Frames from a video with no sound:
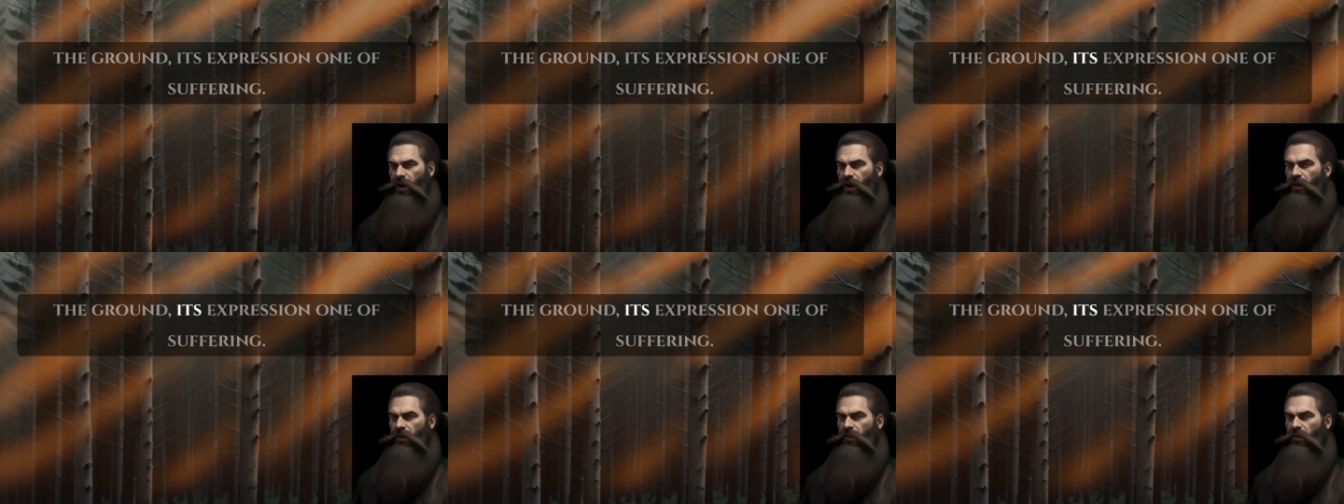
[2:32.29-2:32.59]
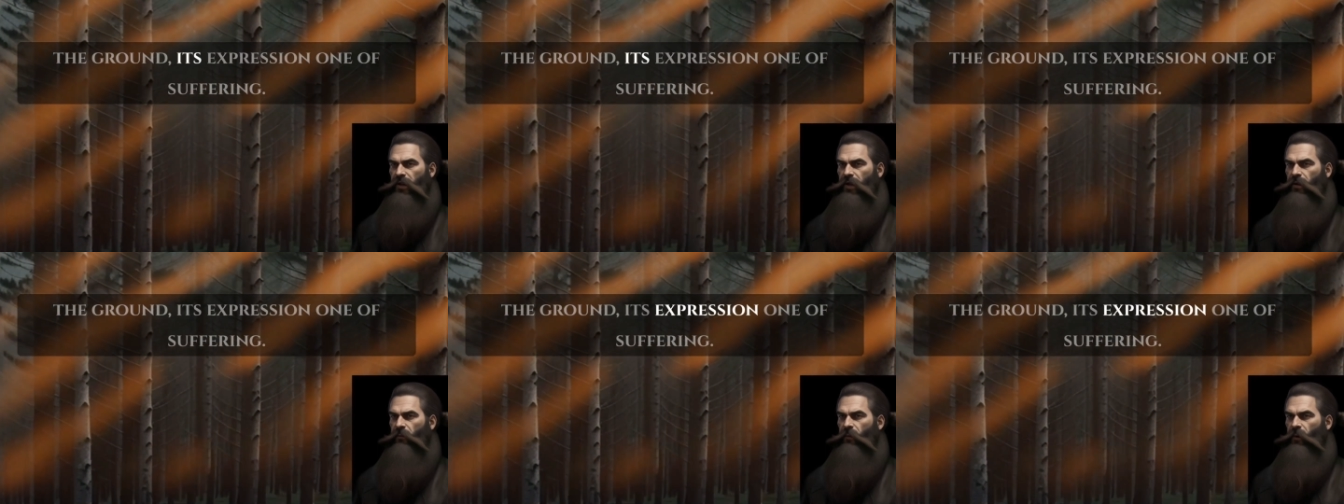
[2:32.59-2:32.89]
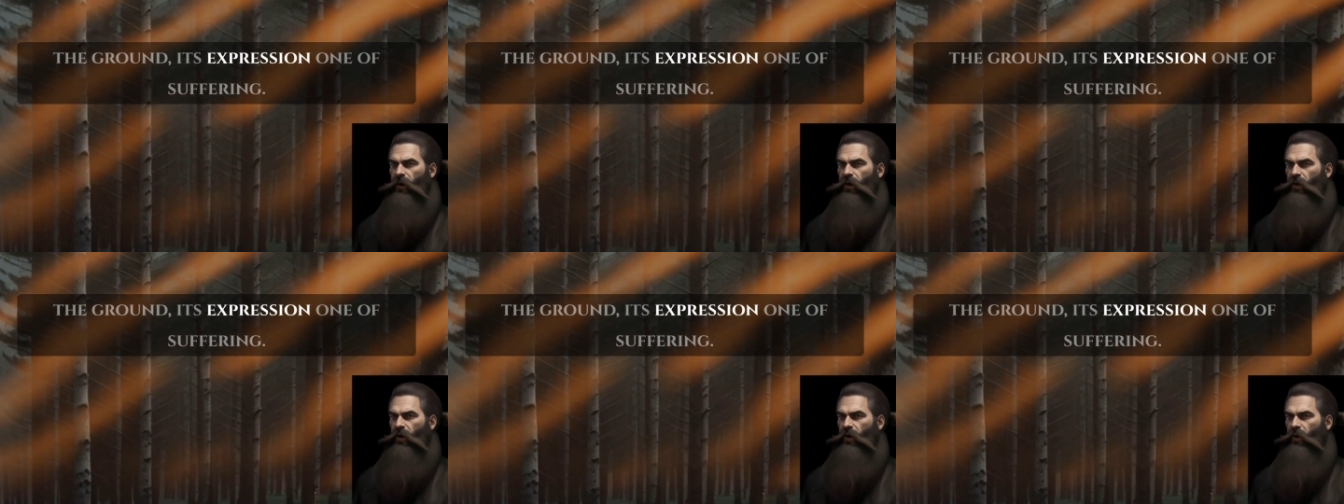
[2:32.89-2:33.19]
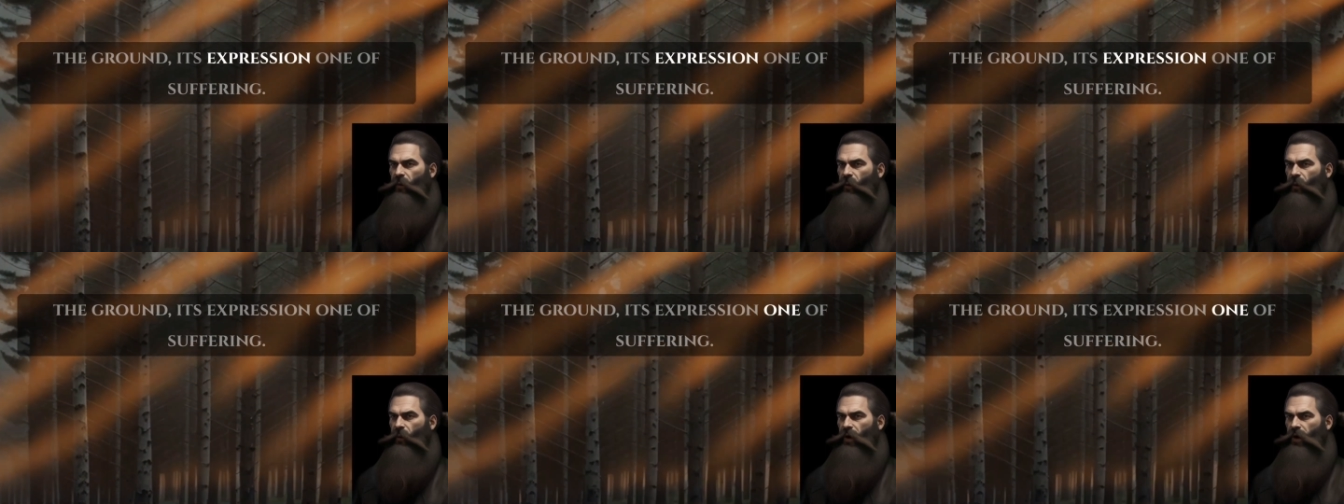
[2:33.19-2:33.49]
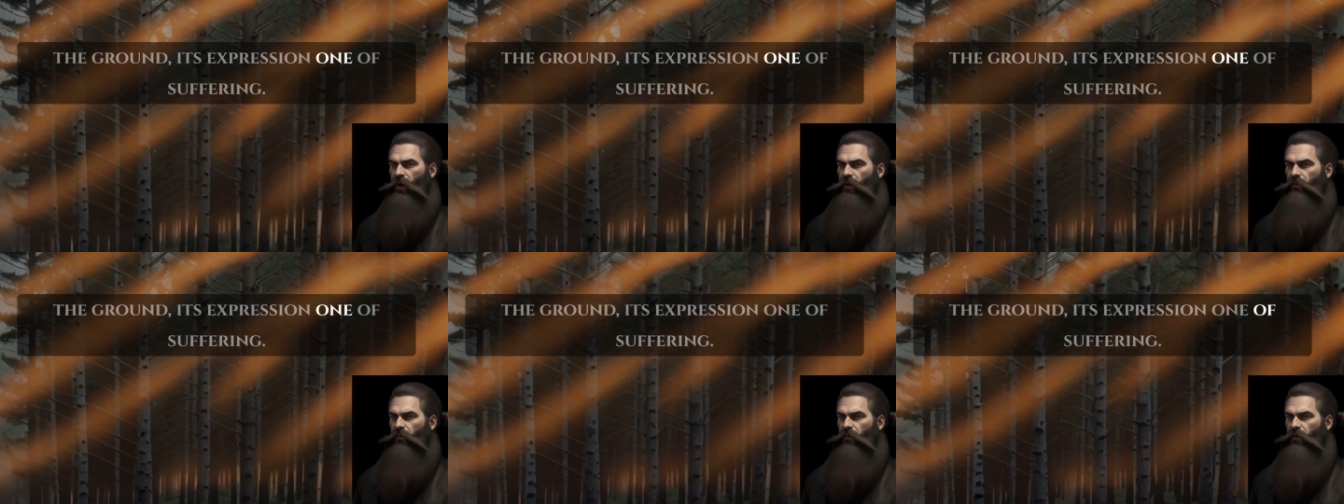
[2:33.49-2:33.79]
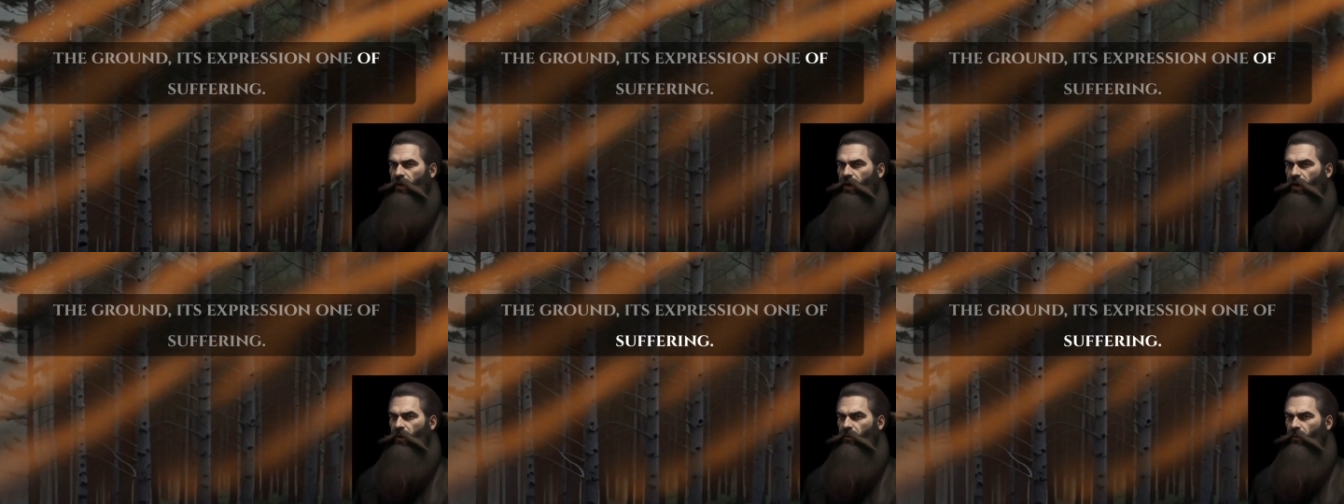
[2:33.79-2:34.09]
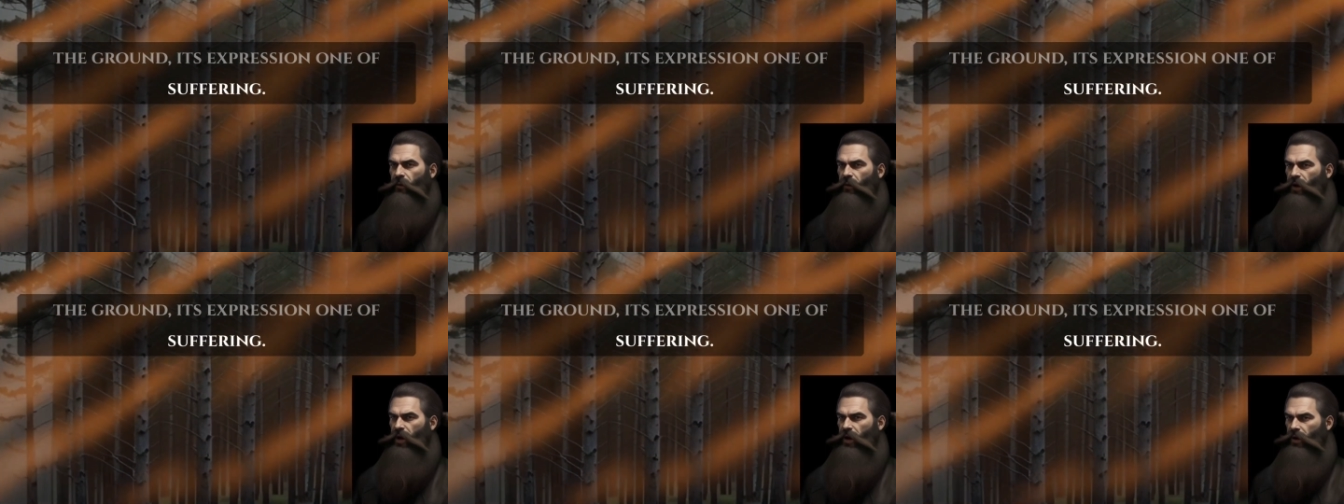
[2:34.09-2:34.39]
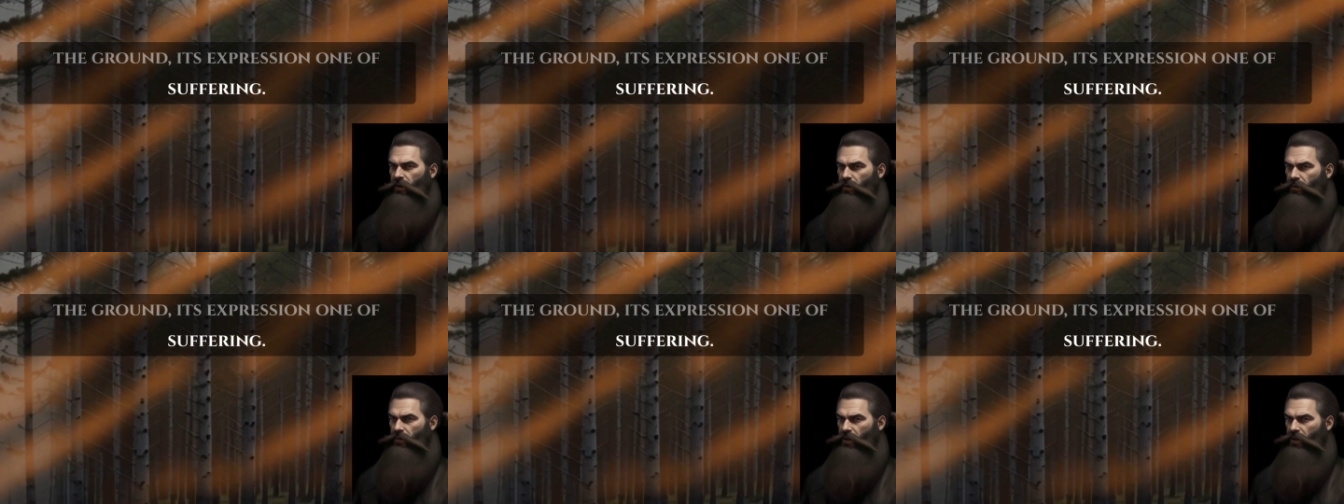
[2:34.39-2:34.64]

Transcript: its expression one of suffering.